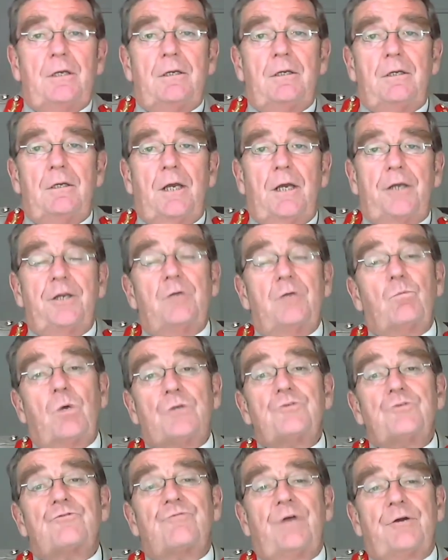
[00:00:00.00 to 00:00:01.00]
and he'd
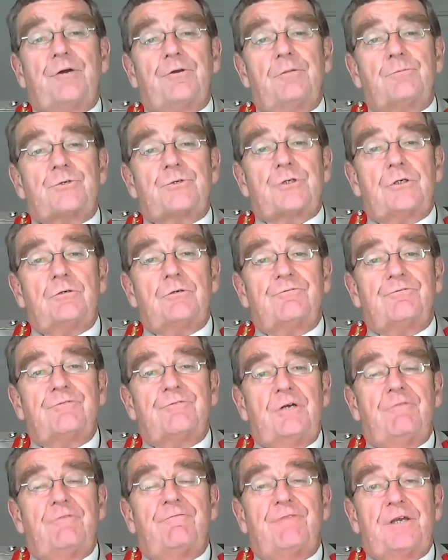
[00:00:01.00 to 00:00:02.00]
once found himself
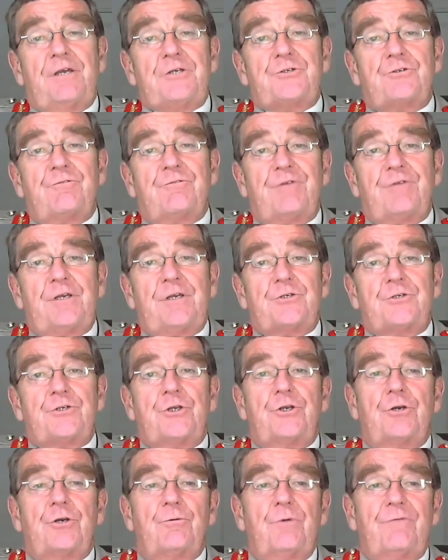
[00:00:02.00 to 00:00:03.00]
face to face
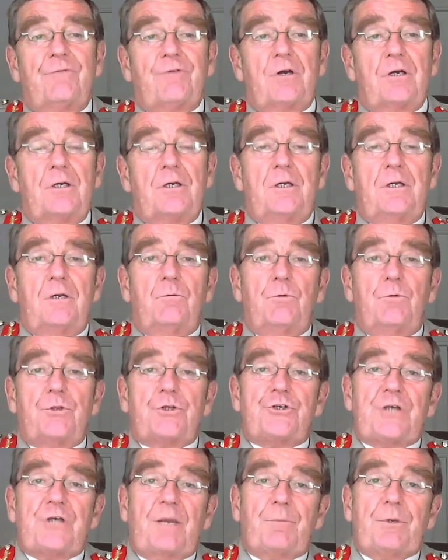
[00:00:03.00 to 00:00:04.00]
in a river with a
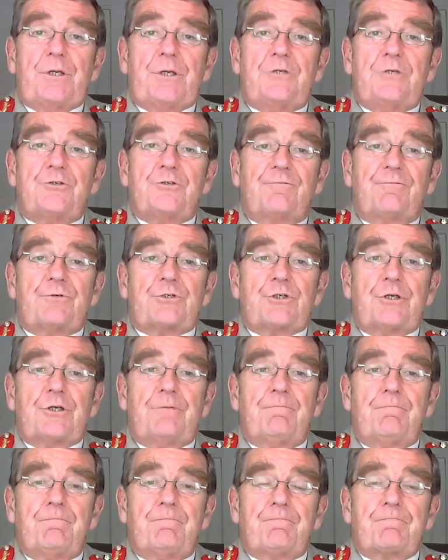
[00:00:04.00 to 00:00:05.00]
Japanese officer.
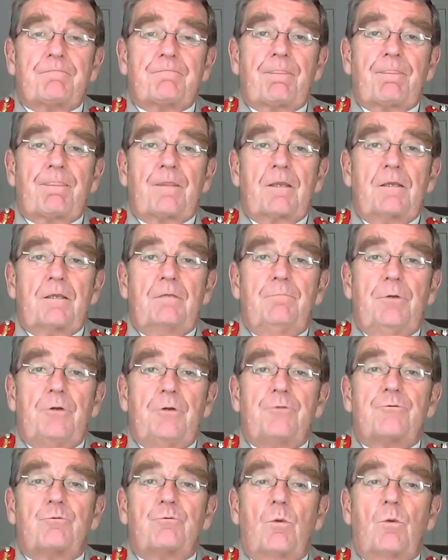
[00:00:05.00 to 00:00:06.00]

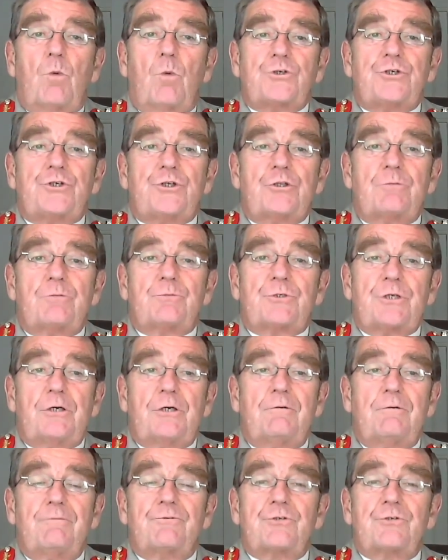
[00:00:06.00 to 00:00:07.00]
Both were washing
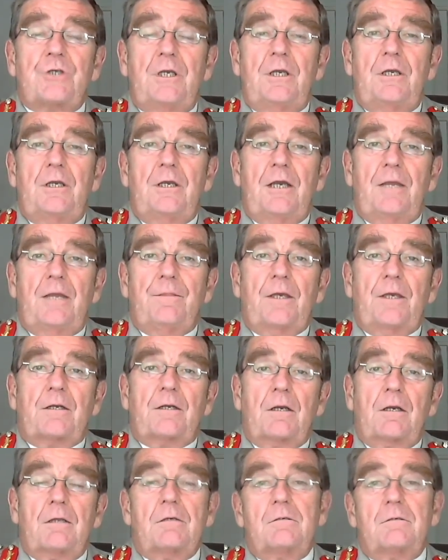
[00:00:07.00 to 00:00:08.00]
themselves and their
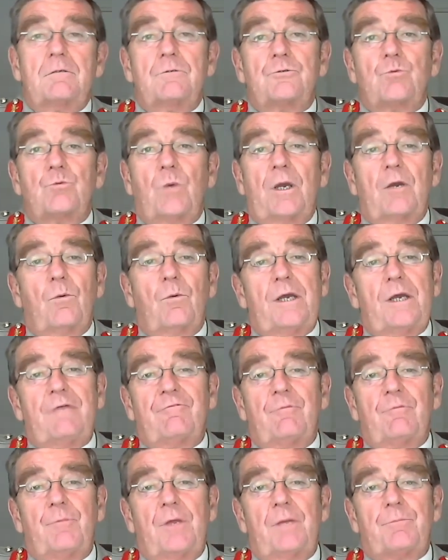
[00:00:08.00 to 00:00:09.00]
clothes well away
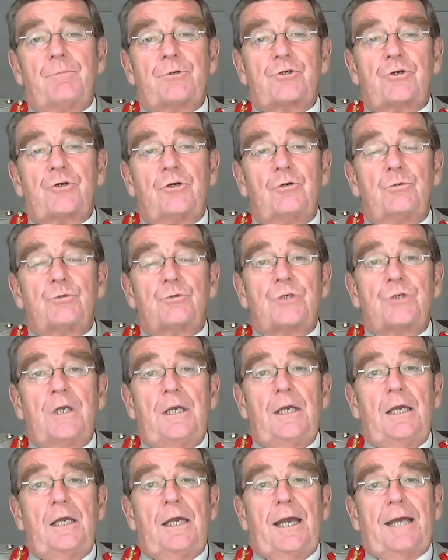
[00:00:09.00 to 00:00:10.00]
from their patrols,
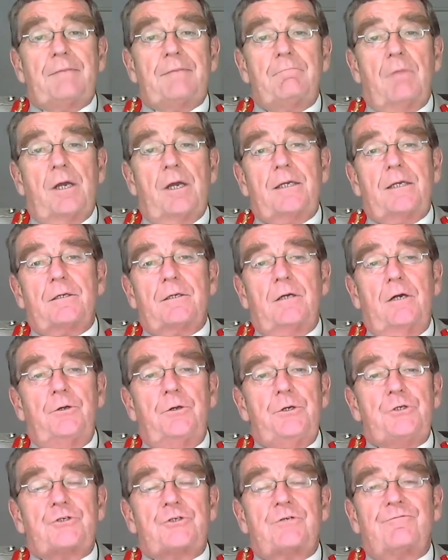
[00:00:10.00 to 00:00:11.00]
and Mike
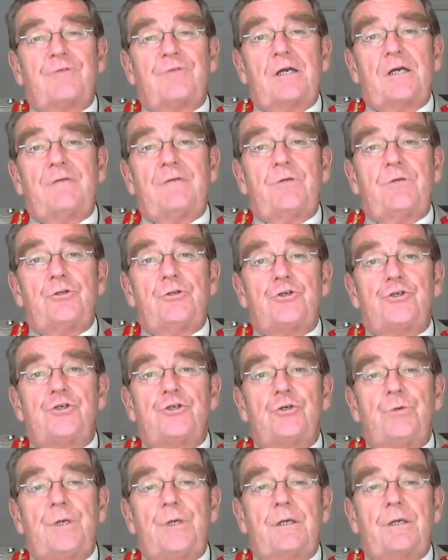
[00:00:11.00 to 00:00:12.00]
only survived the
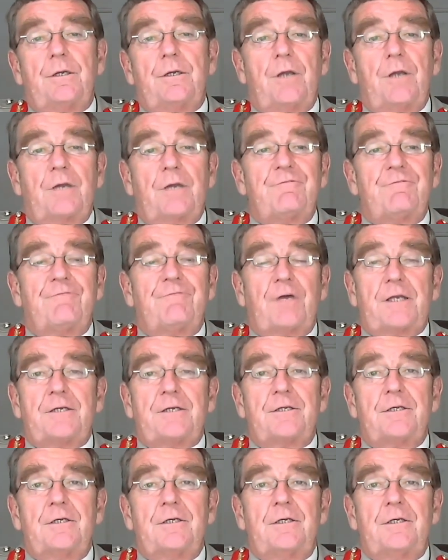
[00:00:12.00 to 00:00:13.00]
ensuing knife fight
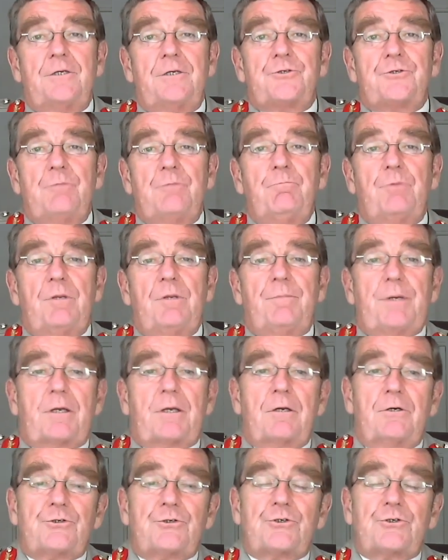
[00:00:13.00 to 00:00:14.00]
simply
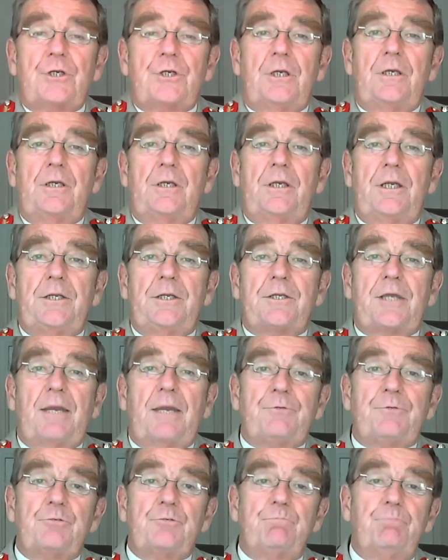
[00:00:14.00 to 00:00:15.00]
because he'd
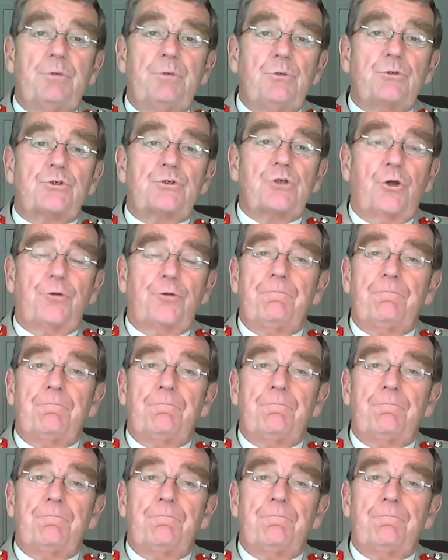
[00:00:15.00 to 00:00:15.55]
kept his boots on,